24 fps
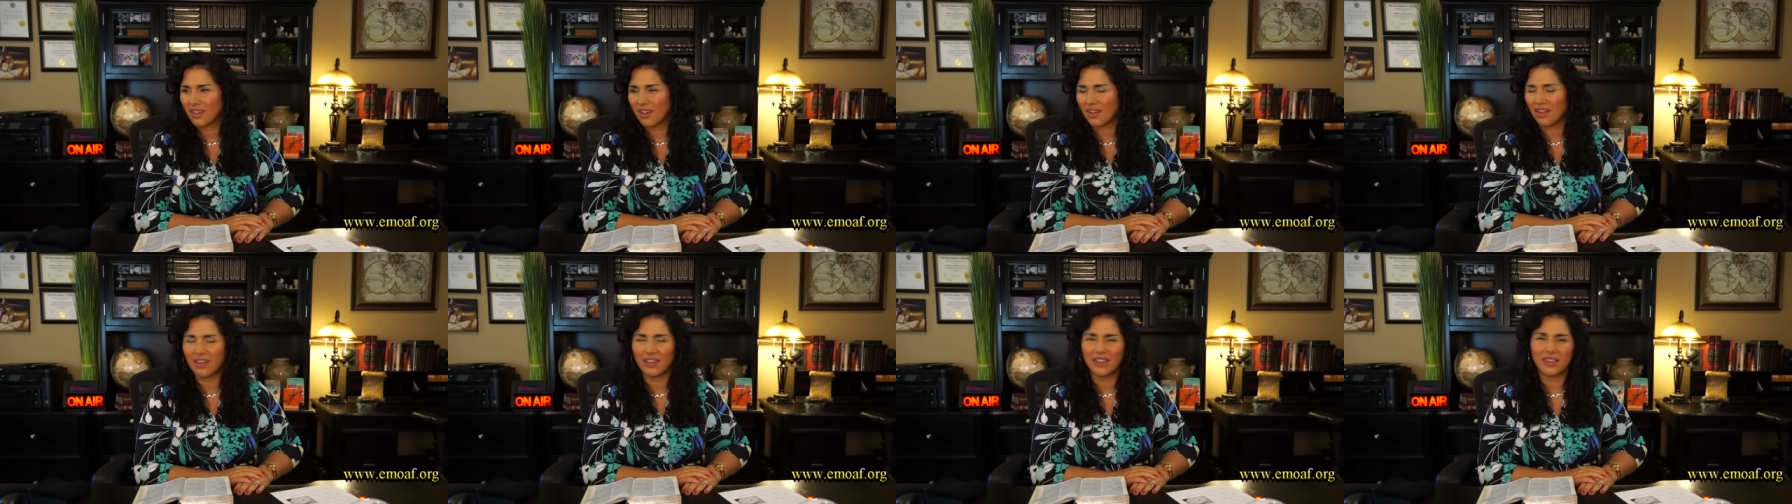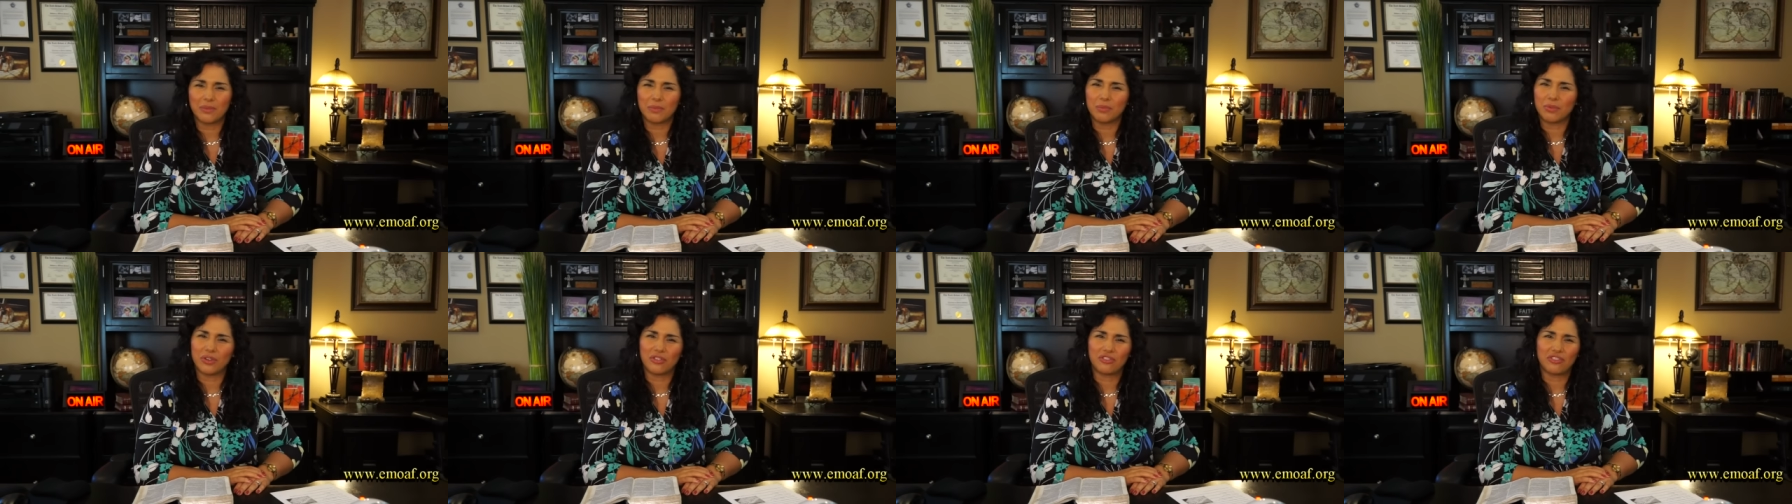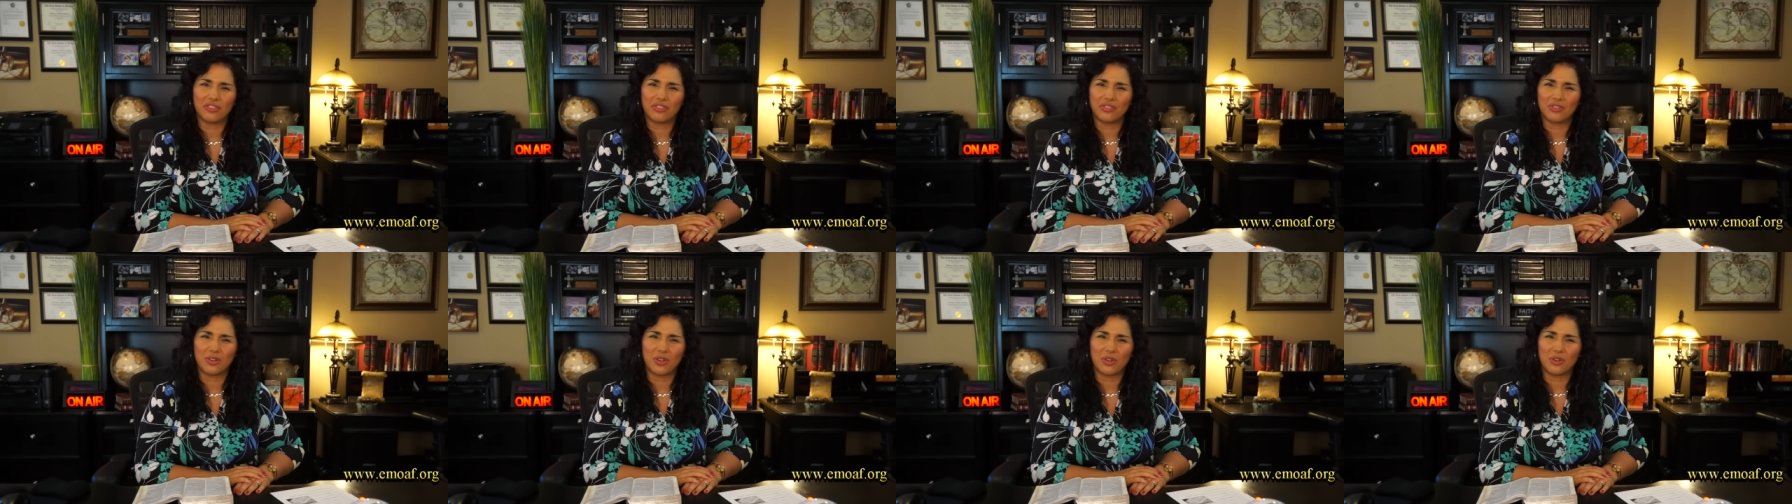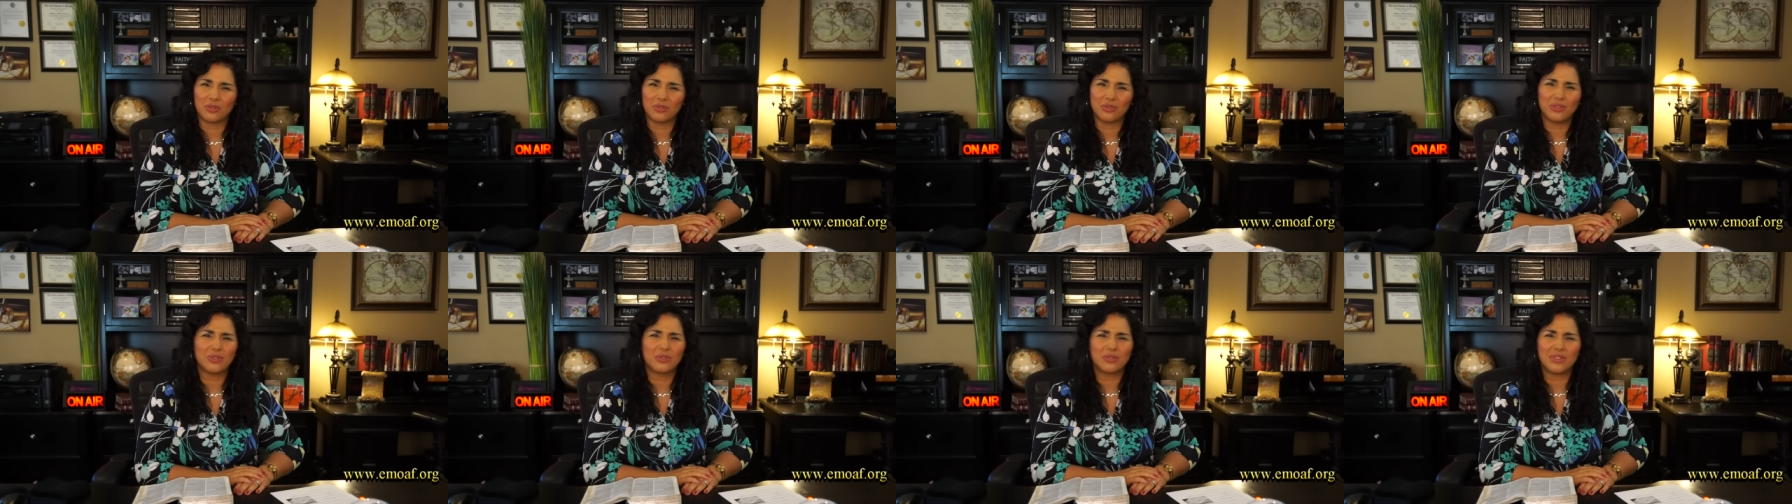I oh, precious
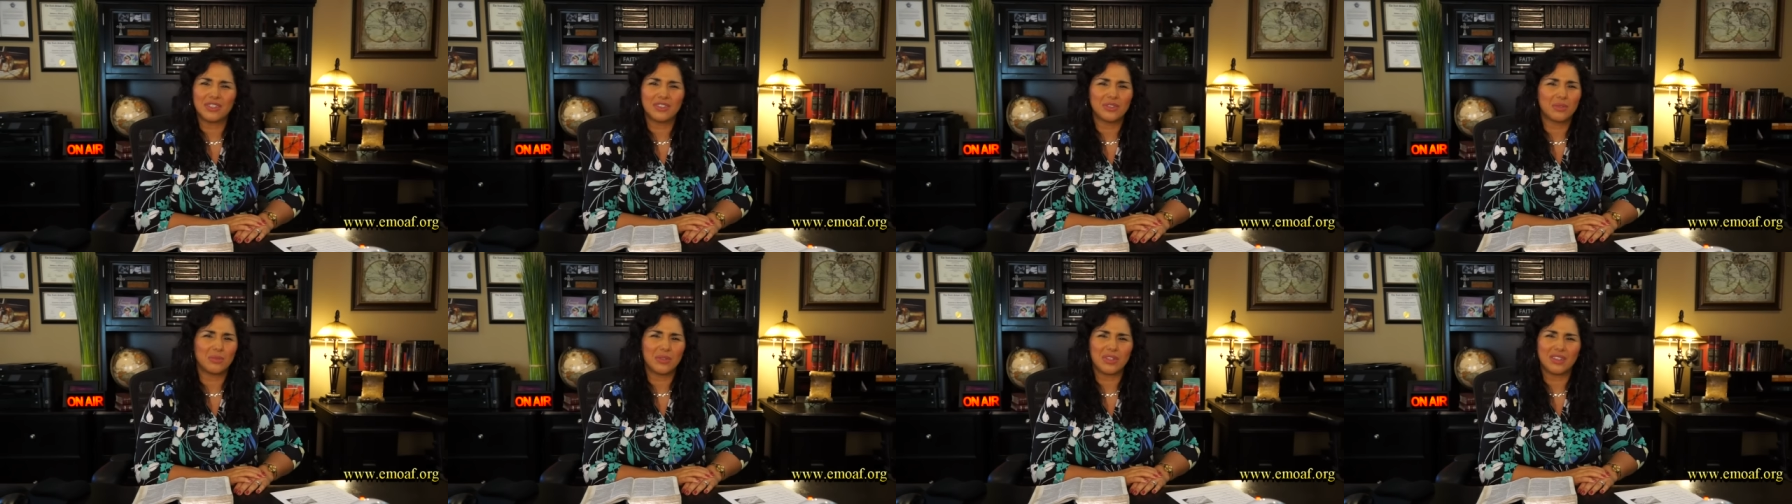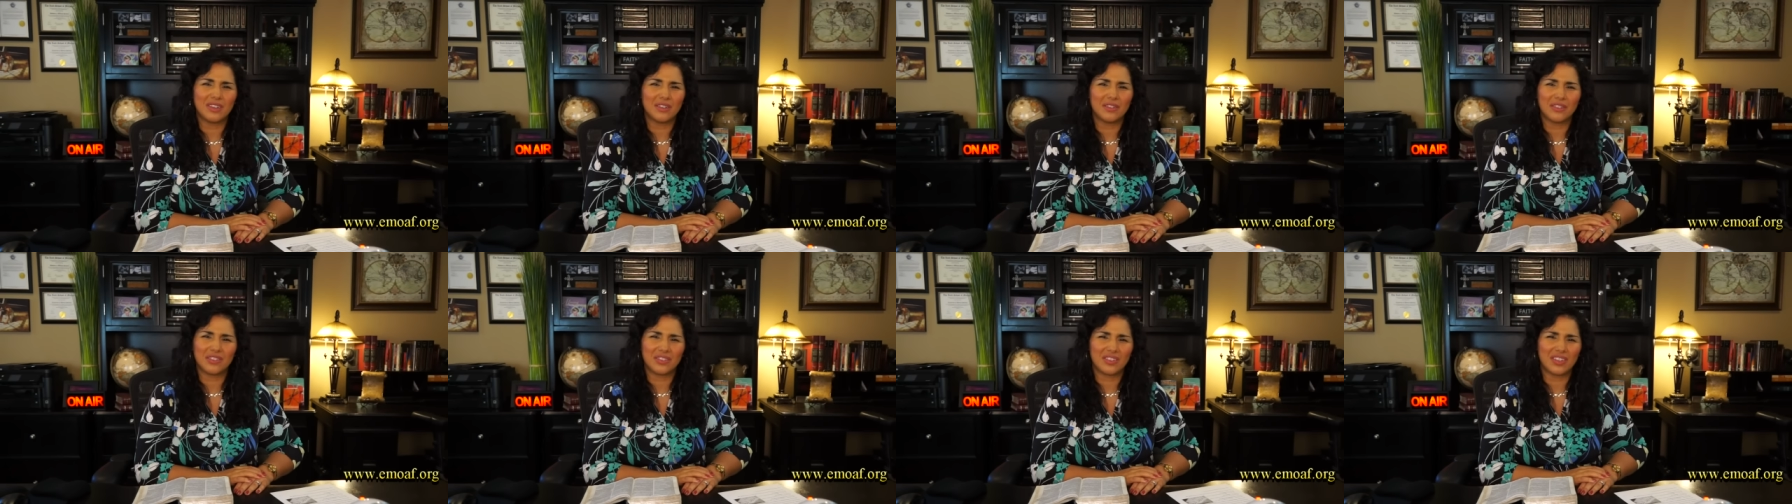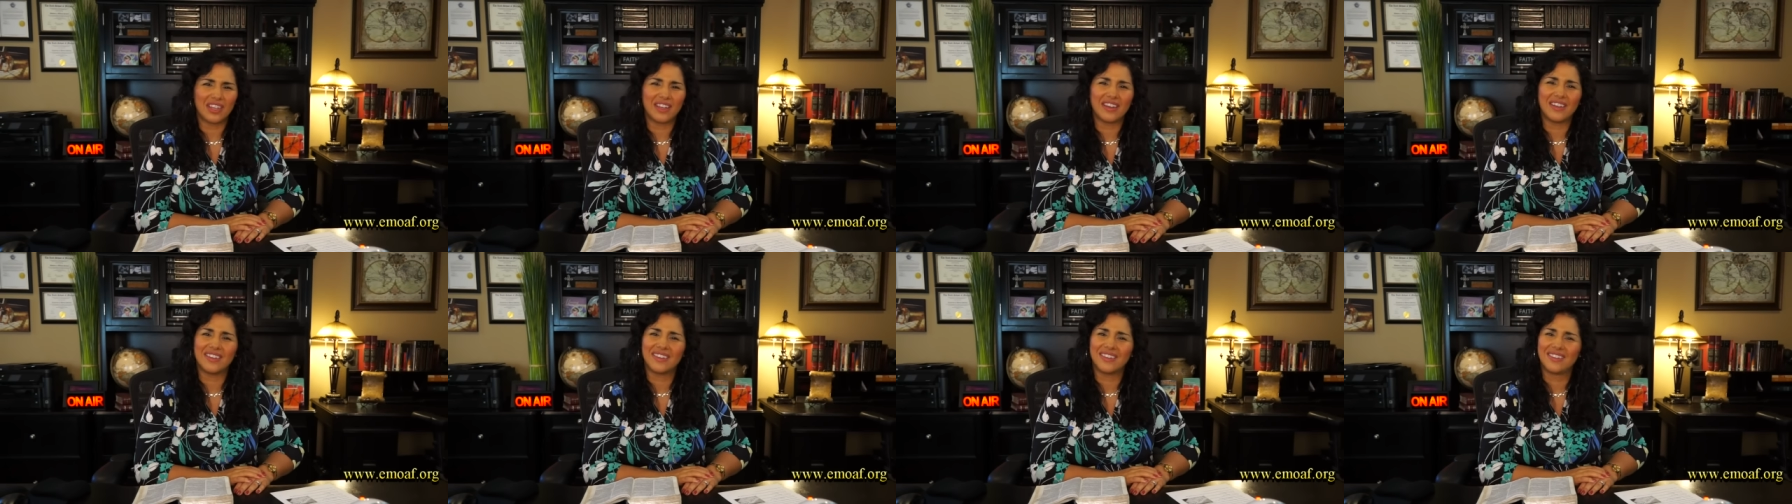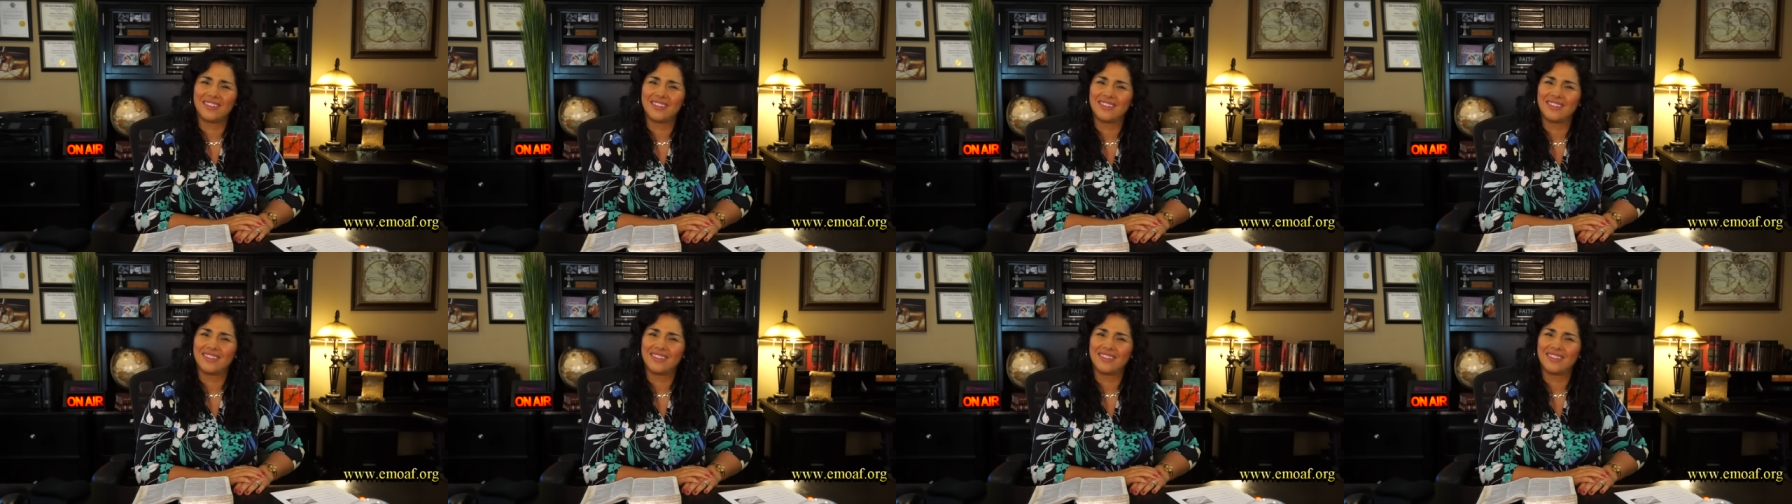daughter, you don't need to be devastated.